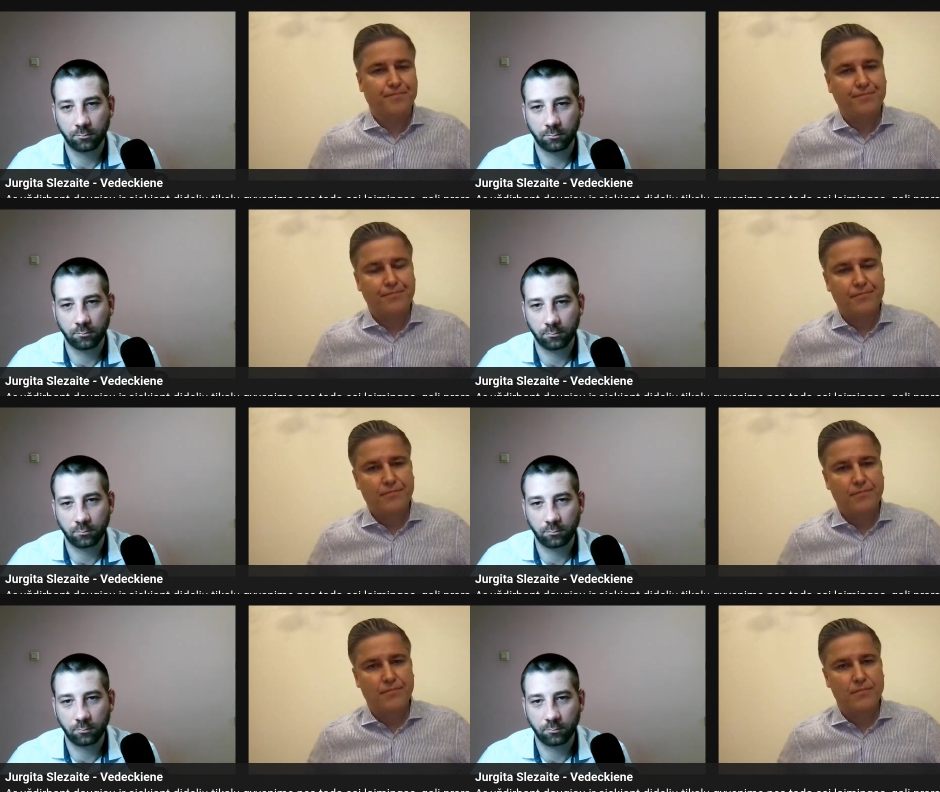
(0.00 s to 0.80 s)

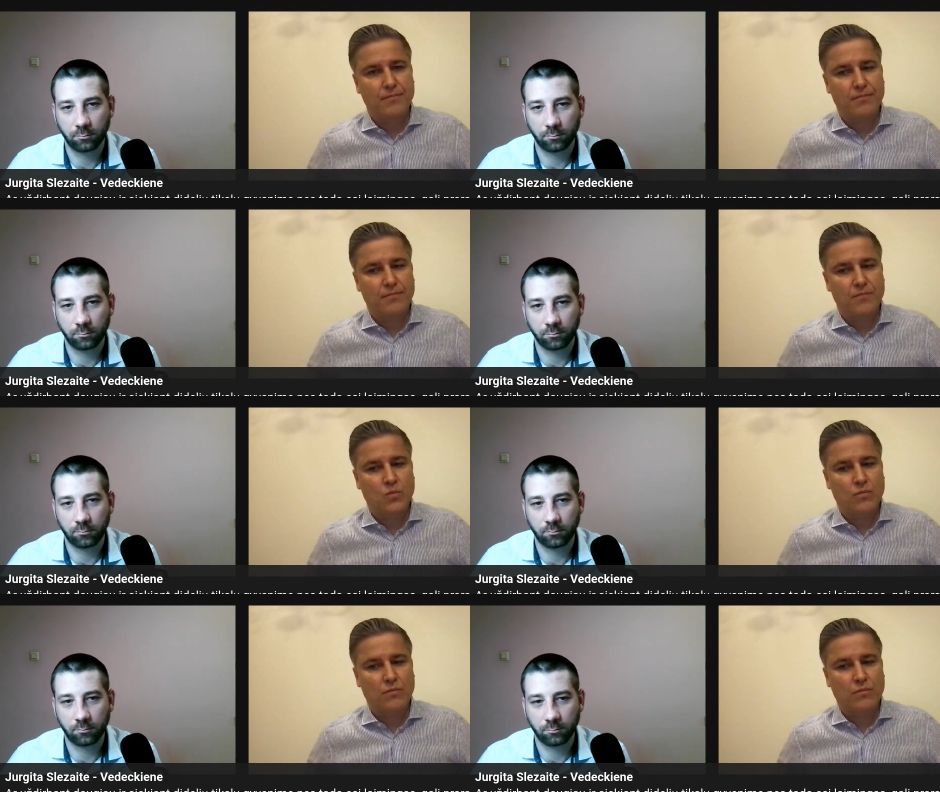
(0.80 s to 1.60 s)

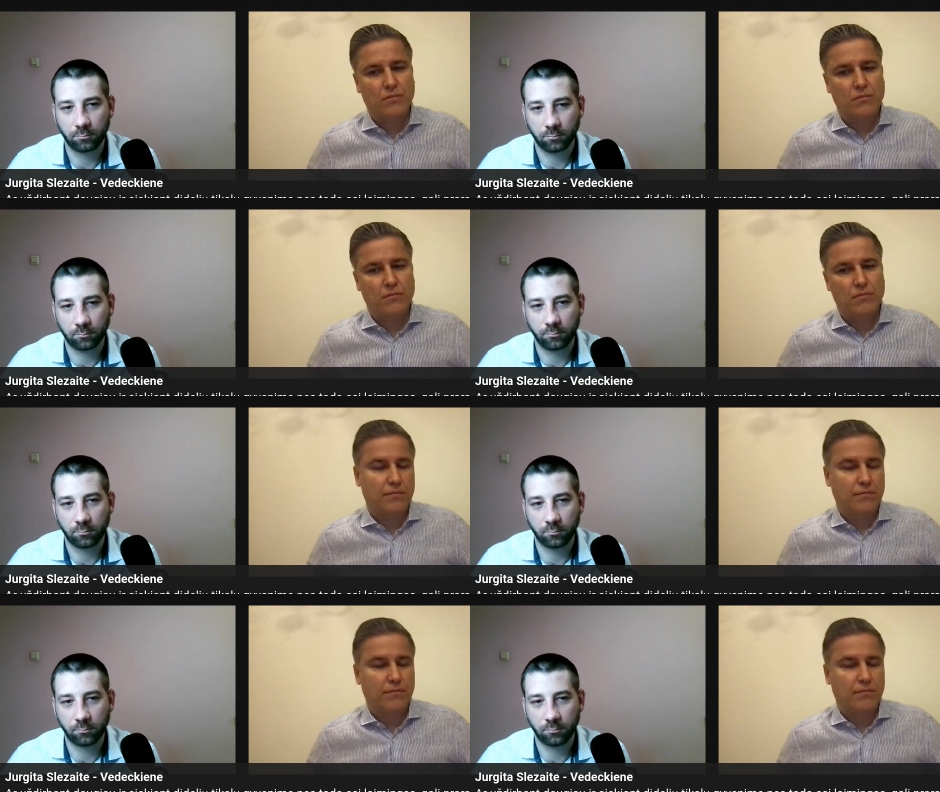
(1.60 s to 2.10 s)
Nobody speaks.